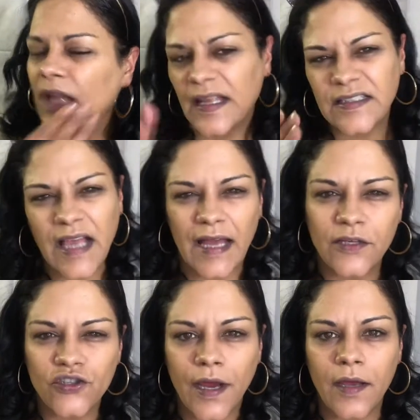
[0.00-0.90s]
It's kind of
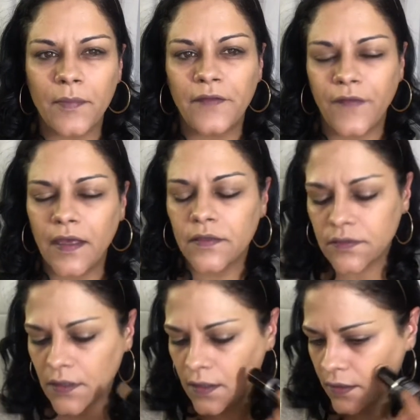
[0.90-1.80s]
dry on my face,
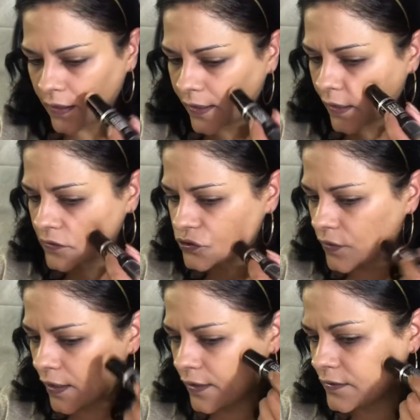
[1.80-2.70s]
like kind of
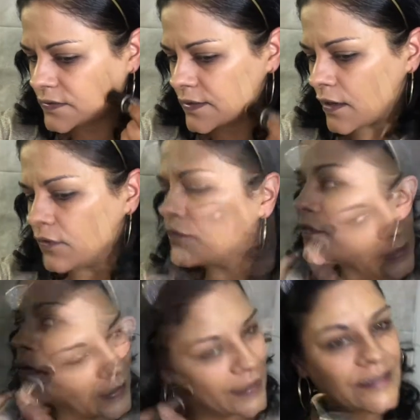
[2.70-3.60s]
drying itself.
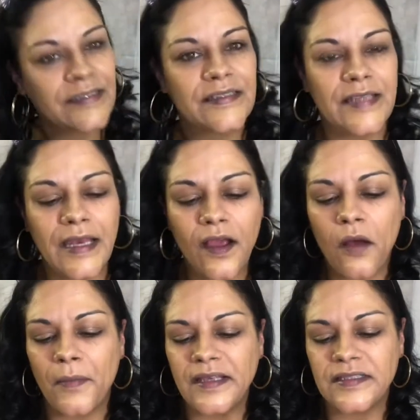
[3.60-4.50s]
And it's sitting
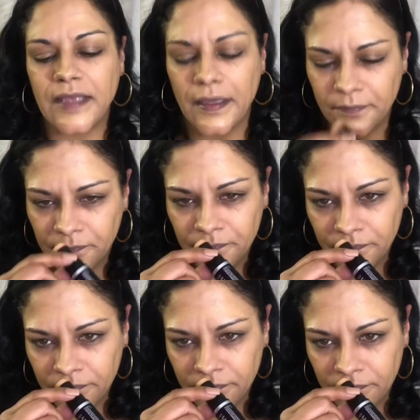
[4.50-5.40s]
on my skin.
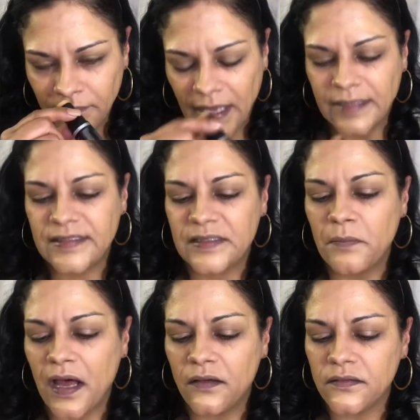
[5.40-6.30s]
It
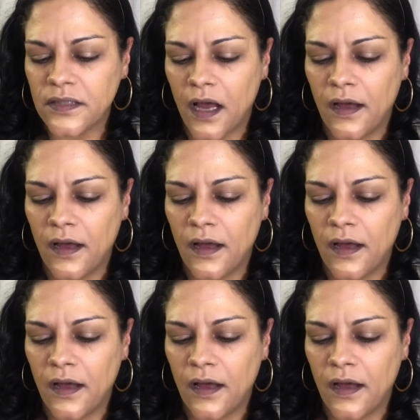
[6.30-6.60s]
smells,